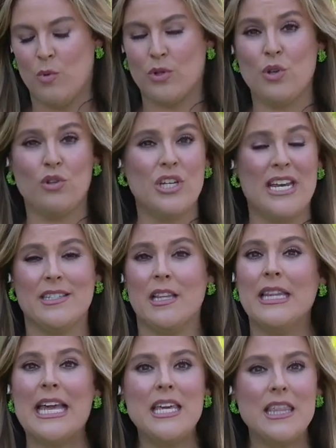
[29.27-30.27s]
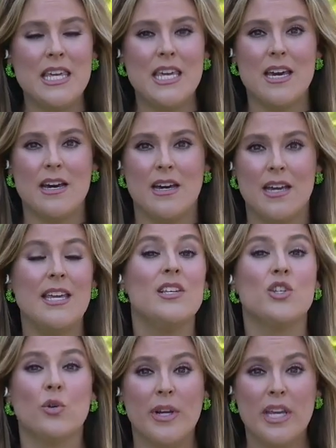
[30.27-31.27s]
We're told she has a lengthy uh,
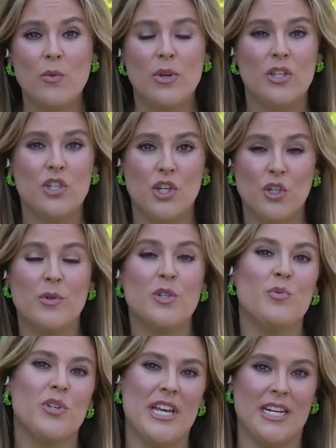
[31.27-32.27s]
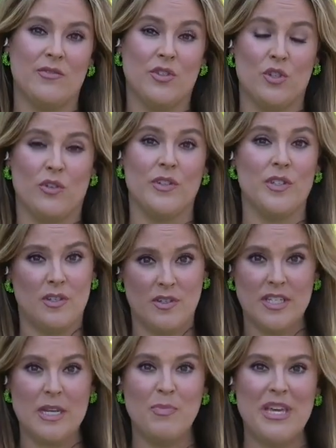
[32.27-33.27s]
history with Children's Protective
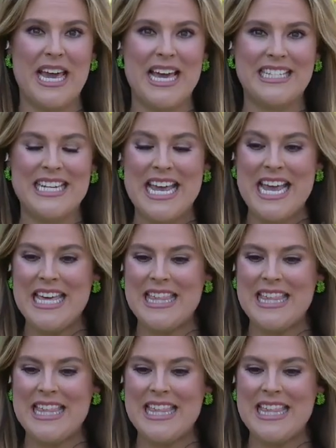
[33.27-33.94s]
Services, C P S.